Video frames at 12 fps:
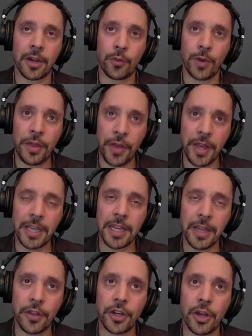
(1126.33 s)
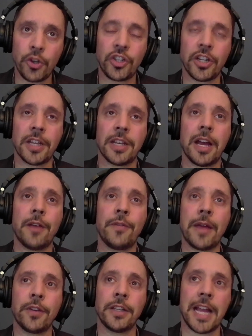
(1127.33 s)
rethinking the notion of
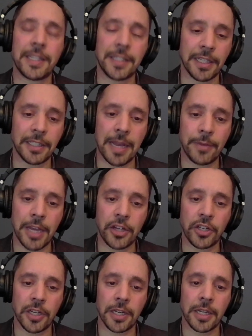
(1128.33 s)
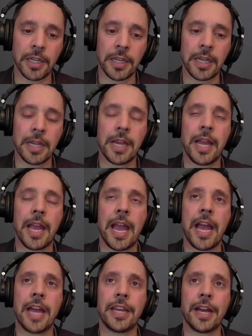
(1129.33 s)
everlasting damnation,
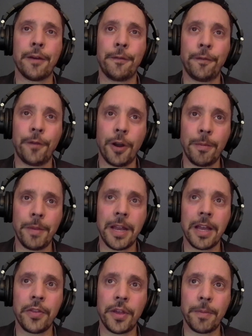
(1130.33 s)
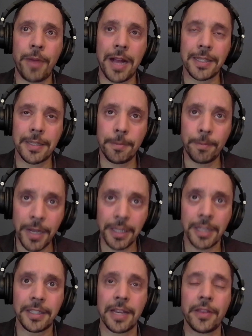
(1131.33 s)
and affirming the
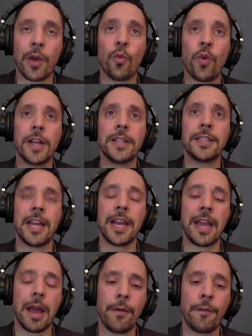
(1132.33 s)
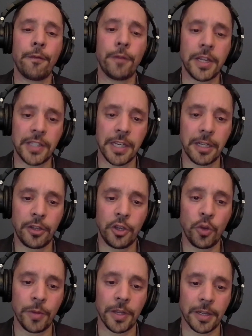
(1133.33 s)
possibility that one day every single
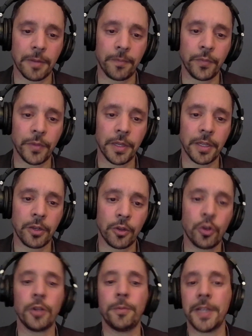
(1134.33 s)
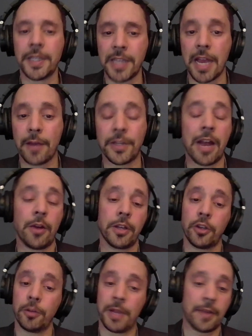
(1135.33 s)
human could be saved. Now,
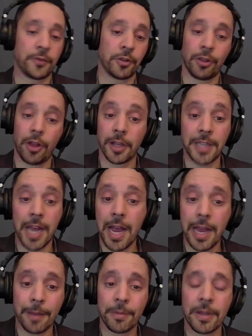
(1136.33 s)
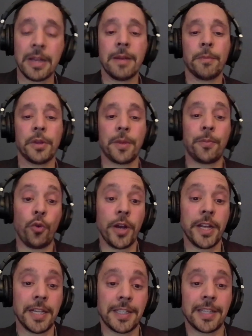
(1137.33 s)
it could be after a long time, but the
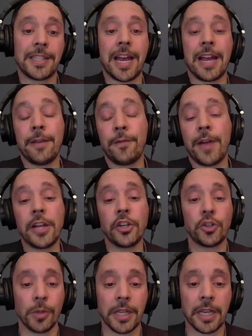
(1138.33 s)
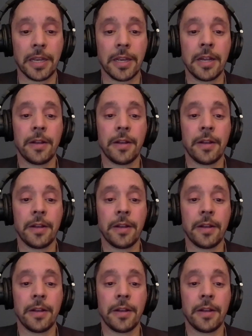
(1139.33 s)
point is that eventually